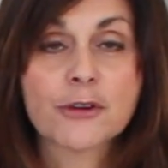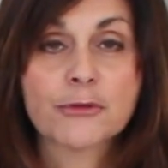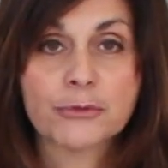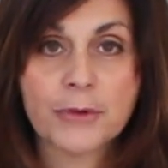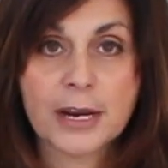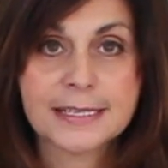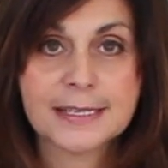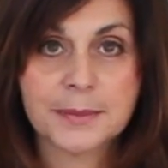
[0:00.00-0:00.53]

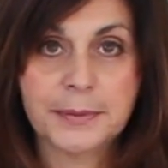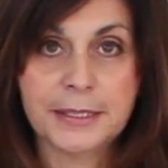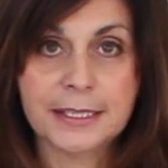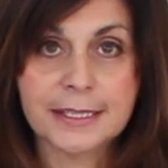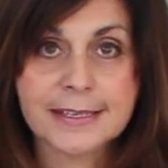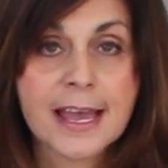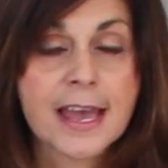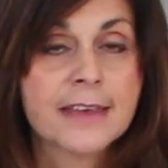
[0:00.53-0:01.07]

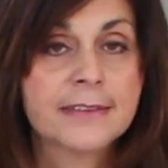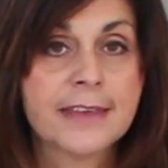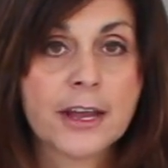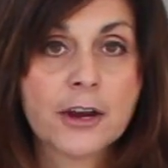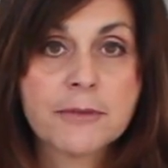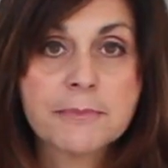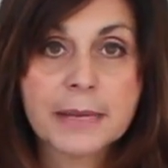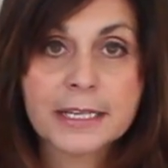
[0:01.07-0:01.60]
recipes. They
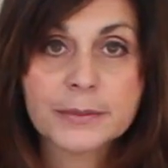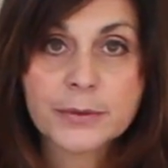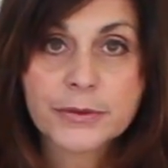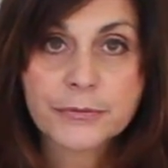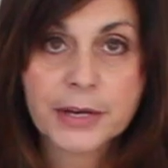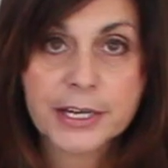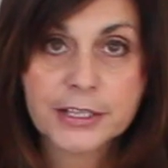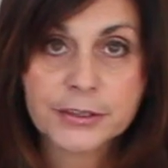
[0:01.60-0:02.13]
are made with
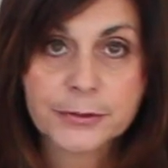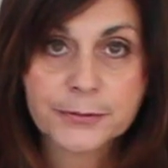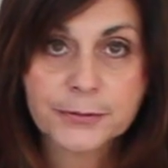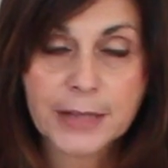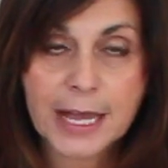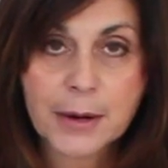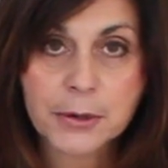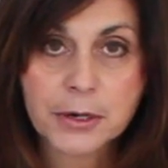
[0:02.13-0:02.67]
regular
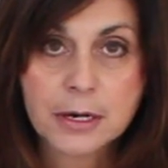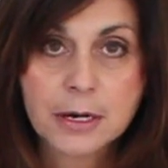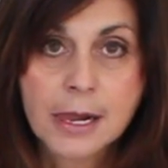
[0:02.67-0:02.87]
flour.